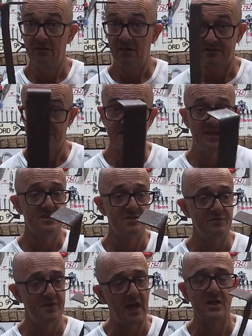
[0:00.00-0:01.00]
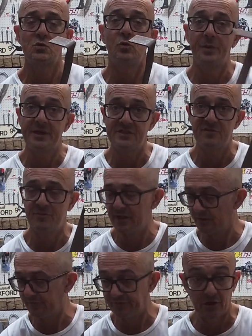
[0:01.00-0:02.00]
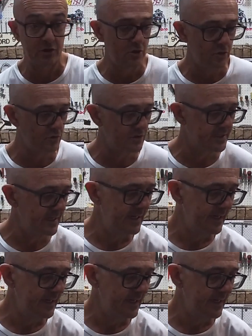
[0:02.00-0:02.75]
That's a test of the actual piece of metal that I used